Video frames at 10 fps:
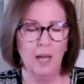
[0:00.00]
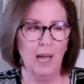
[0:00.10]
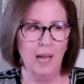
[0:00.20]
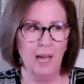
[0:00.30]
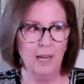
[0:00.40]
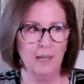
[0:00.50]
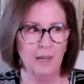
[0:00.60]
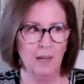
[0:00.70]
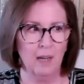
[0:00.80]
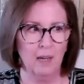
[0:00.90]

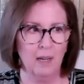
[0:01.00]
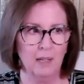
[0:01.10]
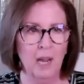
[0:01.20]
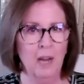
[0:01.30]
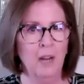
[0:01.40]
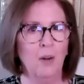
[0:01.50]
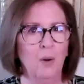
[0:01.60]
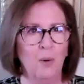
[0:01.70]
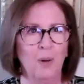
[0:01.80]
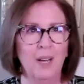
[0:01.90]
And, you
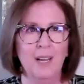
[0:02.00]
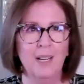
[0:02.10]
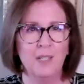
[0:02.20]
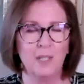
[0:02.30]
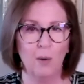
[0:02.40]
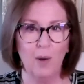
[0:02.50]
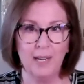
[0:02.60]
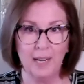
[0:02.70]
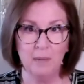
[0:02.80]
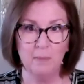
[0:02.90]
know, so I
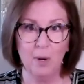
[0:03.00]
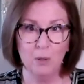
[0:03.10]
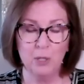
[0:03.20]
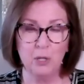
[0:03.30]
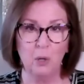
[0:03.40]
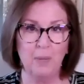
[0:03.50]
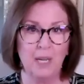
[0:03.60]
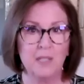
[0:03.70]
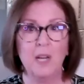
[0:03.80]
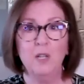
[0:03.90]
get emotional
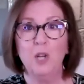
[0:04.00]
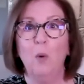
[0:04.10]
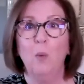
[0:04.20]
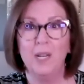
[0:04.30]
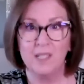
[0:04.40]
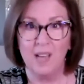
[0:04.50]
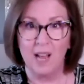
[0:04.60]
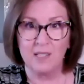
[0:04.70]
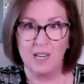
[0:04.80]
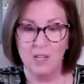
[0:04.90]
because I know what it's
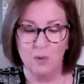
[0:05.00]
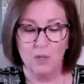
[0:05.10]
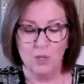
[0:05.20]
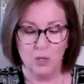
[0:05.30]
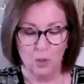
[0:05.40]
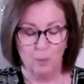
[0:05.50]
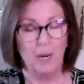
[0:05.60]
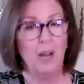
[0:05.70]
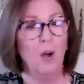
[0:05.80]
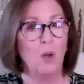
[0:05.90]
asking you to do,
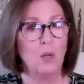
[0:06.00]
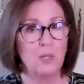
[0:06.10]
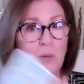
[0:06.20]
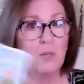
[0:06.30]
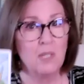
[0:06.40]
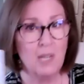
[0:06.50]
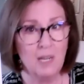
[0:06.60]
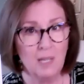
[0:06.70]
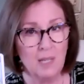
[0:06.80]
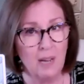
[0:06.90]
but I also see
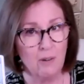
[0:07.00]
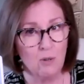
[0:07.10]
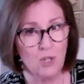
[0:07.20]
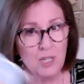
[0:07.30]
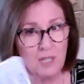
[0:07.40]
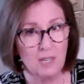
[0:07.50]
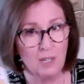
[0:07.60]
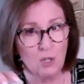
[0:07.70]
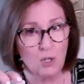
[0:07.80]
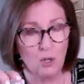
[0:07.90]
that the energy
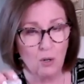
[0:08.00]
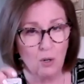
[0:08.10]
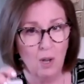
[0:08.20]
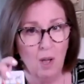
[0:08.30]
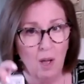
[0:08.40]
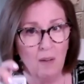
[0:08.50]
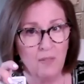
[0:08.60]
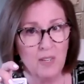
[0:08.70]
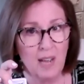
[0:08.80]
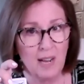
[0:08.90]
signature
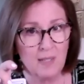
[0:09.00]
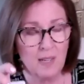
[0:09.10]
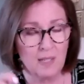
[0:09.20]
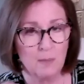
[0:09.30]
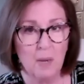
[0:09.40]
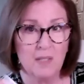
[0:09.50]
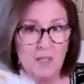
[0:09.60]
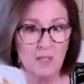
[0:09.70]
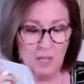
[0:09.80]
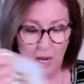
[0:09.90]
of the next 6
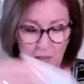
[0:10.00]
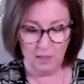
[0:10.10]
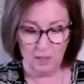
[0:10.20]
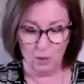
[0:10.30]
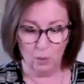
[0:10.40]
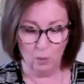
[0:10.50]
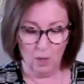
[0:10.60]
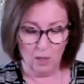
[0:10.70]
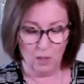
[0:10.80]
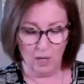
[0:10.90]
months is telling you,
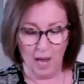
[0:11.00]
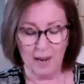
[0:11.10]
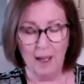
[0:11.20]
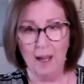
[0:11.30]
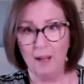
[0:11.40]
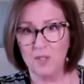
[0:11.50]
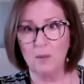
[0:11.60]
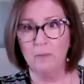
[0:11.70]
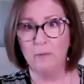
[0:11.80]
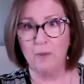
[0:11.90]
you got to have
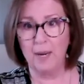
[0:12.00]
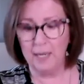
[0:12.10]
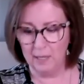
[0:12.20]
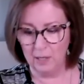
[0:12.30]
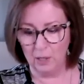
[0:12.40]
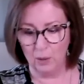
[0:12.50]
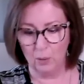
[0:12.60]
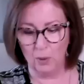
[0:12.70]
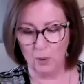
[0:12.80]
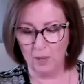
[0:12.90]
some fight in
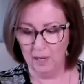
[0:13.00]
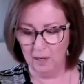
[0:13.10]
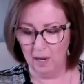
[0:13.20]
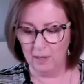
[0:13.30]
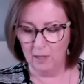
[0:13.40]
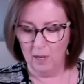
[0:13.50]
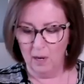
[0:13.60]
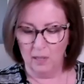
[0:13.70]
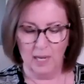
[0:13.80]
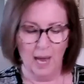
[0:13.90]
you. You cannot...
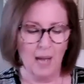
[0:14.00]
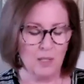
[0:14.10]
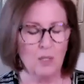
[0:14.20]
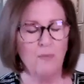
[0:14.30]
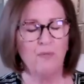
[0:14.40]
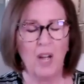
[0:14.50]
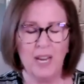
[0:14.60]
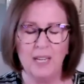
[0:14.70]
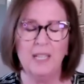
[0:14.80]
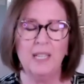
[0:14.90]
Yes,
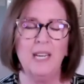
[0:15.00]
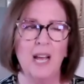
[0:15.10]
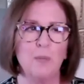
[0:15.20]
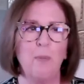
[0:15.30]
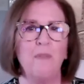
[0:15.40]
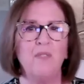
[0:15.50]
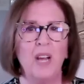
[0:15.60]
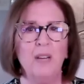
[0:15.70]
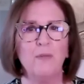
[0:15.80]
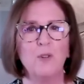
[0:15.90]
fight, yes, but
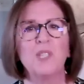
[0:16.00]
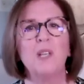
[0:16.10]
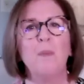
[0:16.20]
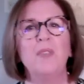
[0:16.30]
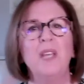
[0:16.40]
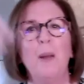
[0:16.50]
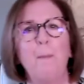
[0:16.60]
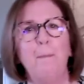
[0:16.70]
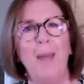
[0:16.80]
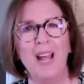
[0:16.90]
fight for something
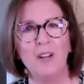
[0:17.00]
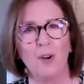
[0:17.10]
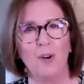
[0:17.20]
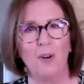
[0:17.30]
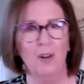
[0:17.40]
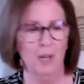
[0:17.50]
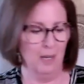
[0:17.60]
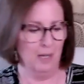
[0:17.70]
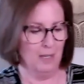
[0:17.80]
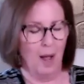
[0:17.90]
better,
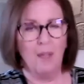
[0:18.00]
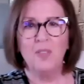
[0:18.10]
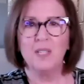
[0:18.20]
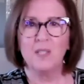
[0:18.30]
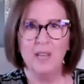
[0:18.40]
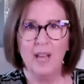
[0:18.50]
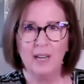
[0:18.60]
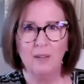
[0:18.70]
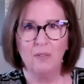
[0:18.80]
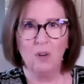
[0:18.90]
not this
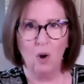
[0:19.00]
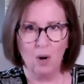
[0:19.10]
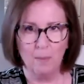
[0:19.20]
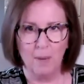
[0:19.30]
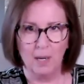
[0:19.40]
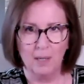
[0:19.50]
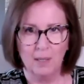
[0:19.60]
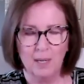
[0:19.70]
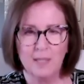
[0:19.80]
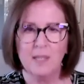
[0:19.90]
negative karma.
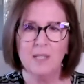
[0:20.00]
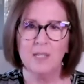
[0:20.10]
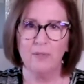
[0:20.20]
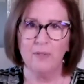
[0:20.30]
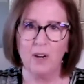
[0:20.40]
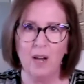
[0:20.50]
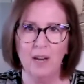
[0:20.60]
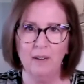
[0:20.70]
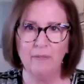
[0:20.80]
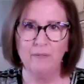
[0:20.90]
It's a different
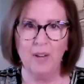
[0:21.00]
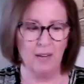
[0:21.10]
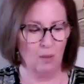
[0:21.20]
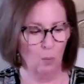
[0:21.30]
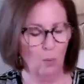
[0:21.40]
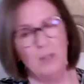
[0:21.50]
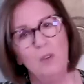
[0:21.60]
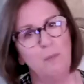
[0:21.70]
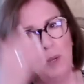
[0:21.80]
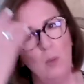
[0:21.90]
kind of fight, the one
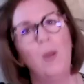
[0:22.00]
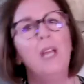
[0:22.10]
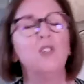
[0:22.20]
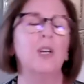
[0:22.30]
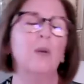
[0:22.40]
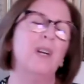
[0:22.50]
you've been waging.